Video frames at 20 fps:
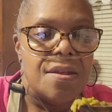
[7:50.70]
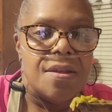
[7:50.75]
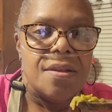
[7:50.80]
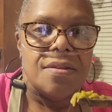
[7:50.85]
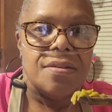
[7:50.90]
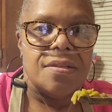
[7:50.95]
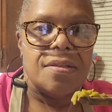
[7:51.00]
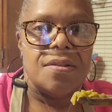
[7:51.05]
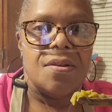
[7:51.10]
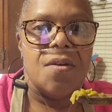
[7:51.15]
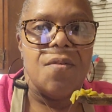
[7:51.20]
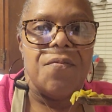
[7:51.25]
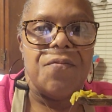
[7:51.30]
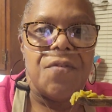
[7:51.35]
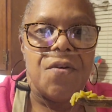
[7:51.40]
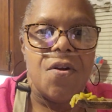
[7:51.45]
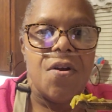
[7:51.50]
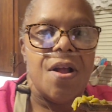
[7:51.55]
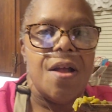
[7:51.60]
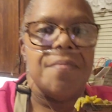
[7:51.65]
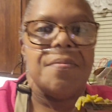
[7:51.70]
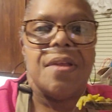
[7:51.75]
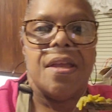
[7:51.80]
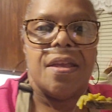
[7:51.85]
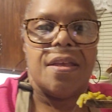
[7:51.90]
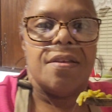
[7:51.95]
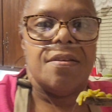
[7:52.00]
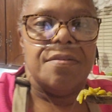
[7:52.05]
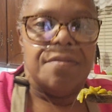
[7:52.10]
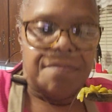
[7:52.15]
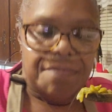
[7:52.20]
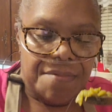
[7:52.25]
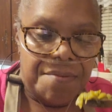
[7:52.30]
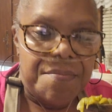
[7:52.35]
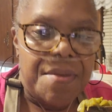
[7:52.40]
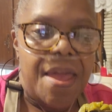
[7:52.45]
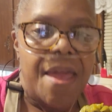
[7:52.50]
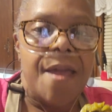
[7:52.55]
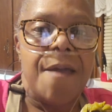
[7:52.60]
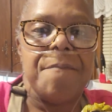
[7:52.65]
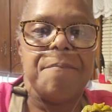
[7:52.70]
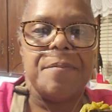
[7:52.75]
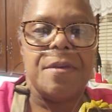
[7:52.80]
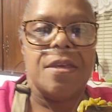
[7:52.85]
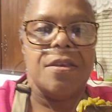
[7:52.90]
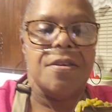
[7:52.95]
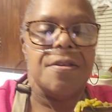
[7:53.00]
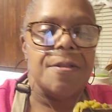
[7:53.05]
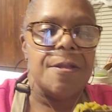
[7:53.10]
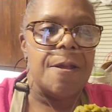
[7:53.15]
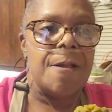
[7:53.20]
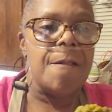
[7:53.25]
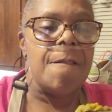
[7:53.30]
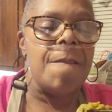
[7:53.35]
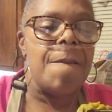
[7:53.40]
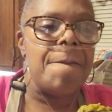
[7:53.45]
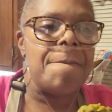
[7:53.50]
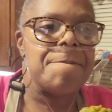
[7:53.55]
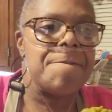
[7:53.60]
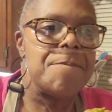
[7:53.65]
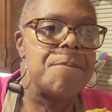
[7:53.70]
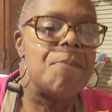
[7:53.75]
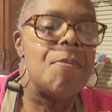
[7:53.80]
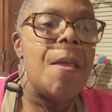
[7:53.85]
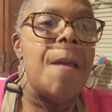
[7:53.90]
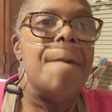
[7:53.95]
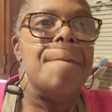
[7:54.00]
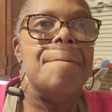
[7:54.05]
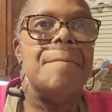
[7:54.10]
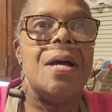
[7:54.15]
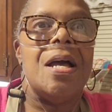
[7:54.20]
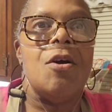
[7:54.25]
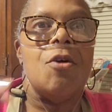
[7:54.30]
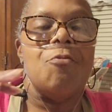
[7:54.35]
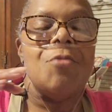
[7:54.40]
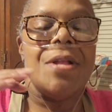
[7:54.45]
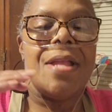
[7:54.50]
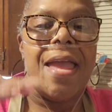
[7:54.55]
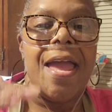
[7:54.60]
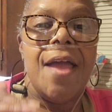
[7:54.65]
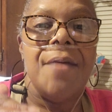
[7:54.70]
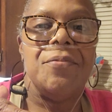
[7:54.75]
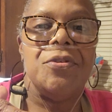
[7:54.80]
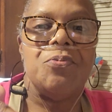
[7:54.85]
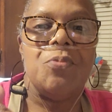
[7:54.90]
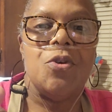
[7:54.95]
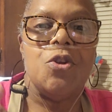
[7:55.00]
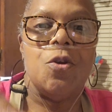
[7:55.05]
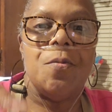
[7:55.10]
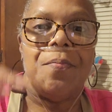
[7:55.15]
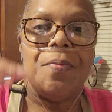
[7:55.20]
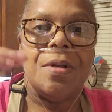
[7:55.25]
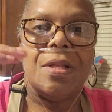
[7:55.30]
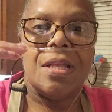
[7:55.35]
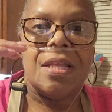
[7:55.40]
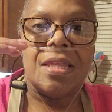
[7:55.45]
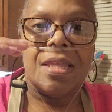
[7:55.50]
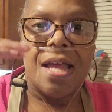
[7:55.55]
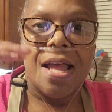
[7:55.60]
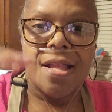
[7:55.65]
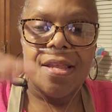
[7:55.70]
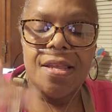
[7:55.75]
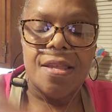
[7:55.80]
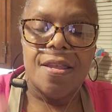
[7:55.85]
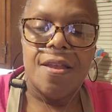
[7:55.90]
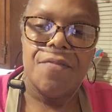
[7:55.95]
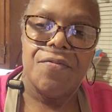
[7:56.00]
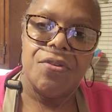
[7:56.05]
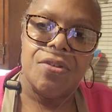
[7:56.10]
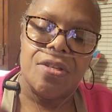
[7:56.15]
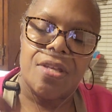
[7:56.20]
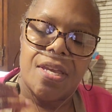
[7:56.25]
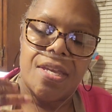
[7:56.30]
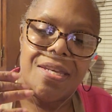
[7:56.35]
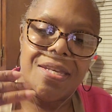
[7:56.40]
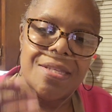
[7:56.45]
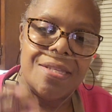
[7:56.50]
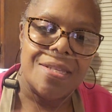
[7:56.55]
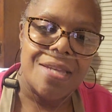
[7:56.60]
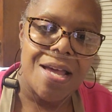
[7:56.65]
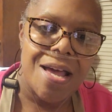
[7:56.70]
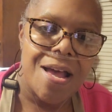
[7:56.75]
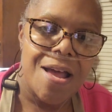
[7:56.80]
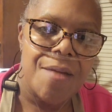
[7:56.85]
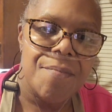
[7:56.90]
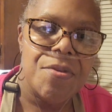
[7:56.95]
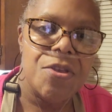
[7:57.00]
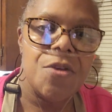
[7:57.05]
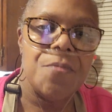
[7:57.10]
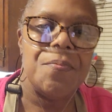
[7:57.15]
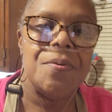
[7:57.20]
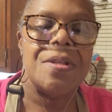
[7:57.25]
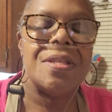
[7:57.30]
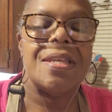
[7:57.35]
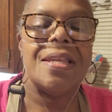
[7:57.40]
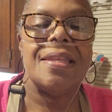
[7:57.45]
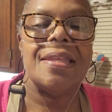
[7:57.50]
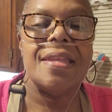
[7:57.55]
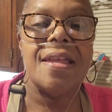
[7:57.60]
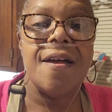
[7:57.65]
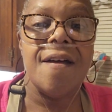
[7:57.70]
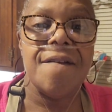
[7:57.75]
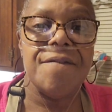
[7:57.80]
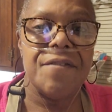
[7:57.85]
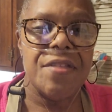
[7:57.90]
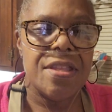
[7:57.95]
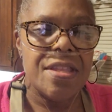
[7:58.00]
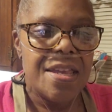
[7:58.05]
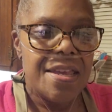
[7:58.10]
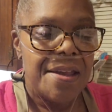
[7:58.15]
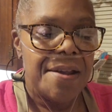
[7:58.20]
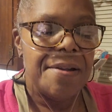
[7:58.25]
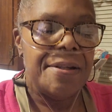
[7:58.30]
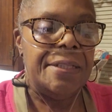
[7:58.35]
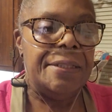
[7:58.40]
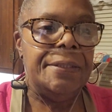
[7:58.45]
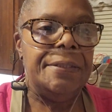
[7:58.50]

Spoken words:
So far, I'm happy, you know. But what happens when you put a lot of love, you take your time and you put the love in there.